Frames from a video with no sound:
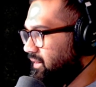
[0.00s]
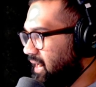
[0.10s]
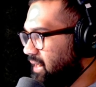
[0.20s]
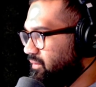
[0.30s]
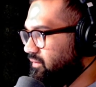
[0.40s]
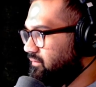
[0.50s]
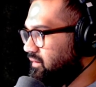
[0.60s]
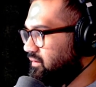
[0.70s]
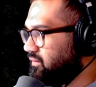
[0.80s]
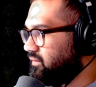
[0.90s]
amethyst
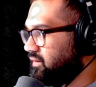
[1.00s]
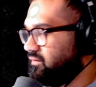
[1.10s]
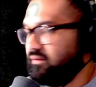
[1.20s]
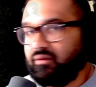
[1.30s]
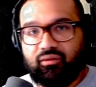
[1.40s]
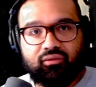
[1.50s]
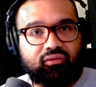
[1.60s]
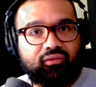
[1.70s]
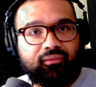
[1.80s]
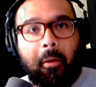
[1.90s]
arrows that I still
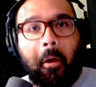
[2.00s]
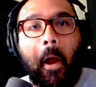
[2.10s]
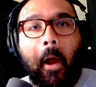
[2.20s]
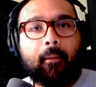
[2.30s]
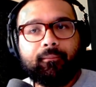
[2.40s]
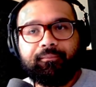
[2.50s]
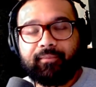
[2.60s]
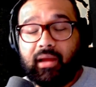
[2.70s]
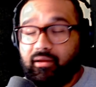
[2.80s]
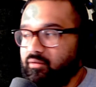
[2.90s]
use.
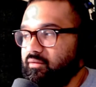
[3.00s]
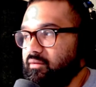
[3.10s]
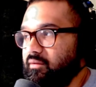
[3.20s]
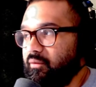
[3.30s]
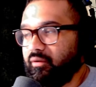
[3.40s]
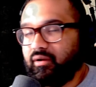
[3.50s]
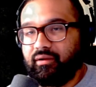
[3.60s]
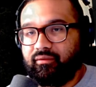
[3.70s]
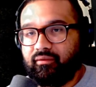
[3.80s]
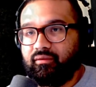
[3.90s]
Don't worry
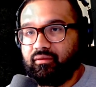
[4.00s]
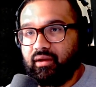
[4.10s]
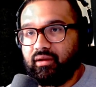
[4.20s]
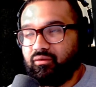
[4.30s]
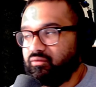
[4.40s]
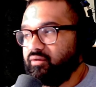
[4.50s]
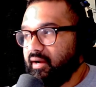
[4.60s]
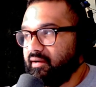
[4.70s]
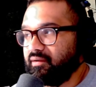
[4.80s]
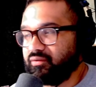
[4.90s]
guys, I use
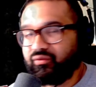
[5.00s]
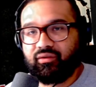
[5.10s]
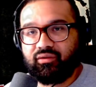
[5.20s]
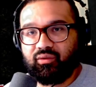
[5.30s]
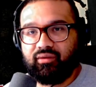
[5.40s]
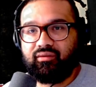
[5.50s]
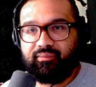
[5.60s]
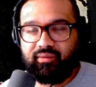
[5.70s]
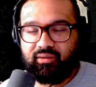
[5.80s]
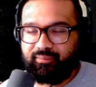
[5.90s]
dragon arrows for the
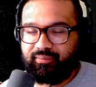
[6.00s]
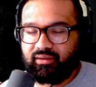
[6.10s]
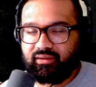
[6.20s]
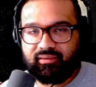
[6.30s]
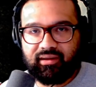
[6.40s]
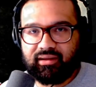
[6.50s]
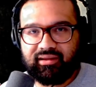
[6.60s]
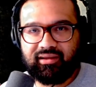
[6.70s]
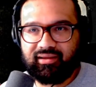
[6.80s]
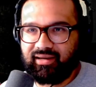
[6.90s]
twisted bow, but
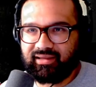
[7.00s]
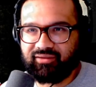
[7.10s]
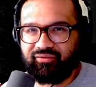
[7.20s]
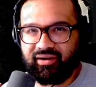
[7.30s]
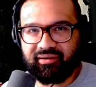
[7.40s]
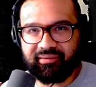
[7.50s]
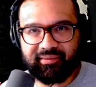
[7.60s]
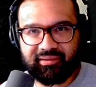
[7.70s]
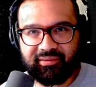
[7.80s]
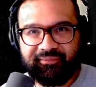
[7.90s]
not not the Venator
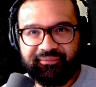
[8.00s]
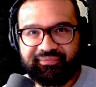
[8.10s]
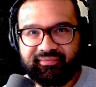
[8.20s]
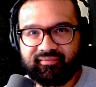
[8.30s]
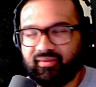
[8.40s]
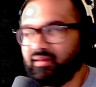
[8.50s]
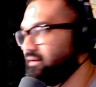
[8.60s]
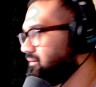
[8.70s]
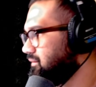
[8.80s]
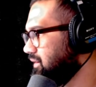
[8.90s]
bow.
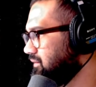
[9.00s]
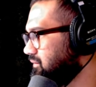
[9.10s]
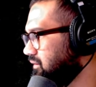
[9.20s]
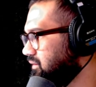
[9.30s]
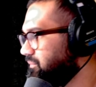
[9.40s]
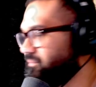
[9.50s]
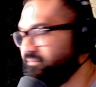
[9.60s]
That's all.